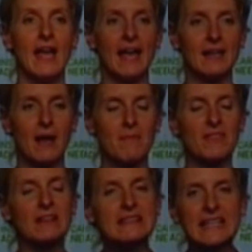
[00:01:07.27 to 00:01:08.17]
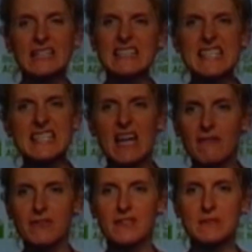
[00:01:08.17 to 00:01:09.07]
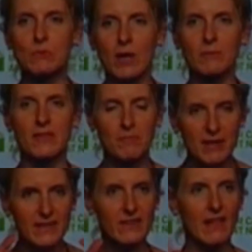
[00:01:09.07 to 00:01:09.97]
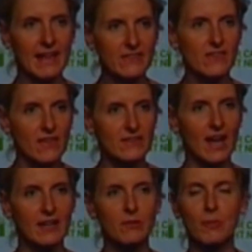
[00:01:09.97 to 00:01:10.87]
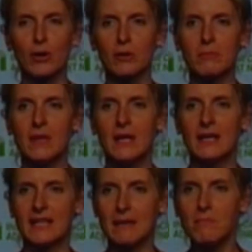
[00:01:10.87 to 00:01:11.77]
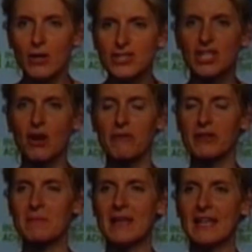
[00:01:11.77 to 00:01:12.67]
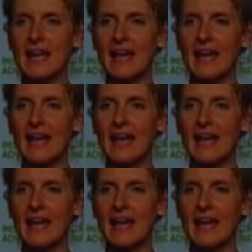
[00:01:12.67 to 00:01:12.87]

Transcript: And the littlest, toughest one with the biggest glasses and the tightest perm came marching over to me,